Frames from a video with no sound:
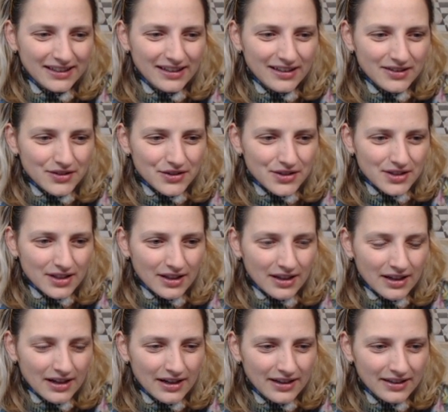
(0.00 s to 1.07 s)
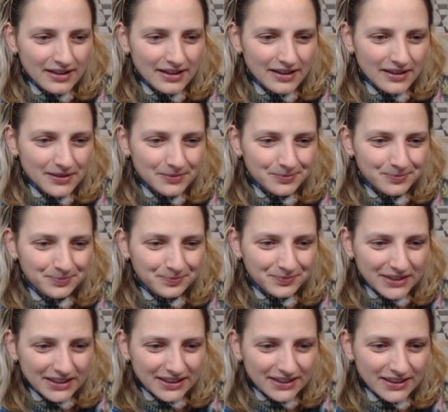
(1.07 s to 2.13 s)
Interesting guy, yeah.
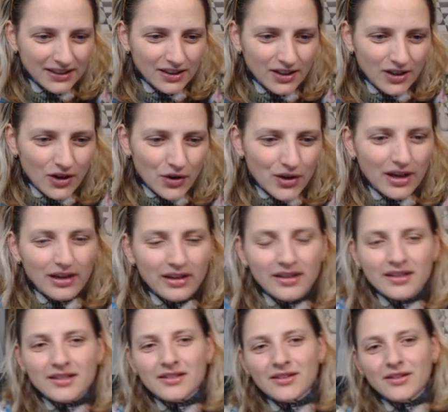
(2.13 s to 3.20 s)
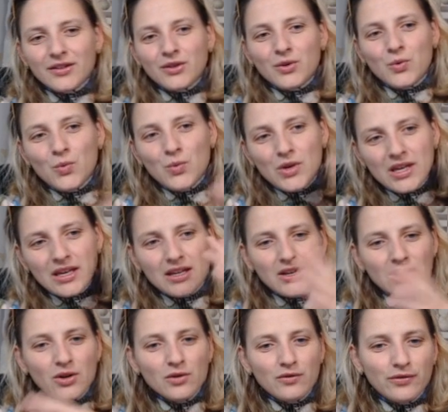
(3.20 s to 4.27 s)
Okay, so we can
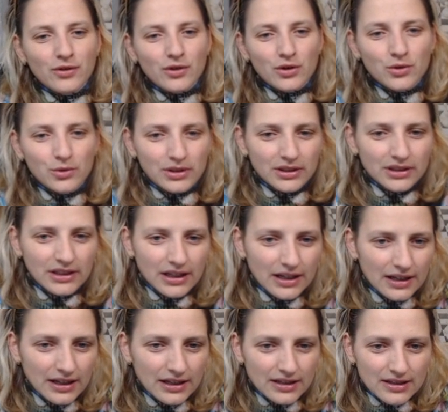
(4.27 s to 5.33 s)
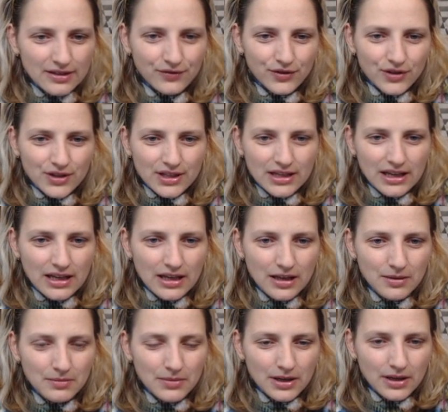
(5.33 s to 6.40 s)
go forward, guys. The first
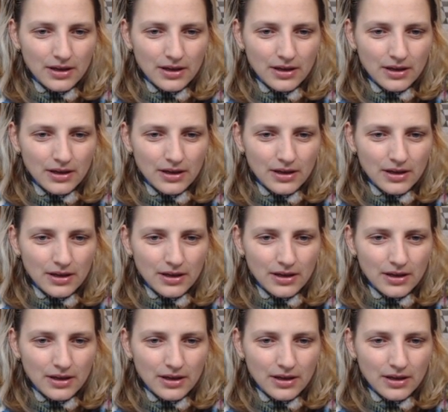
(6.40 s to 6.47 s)
game,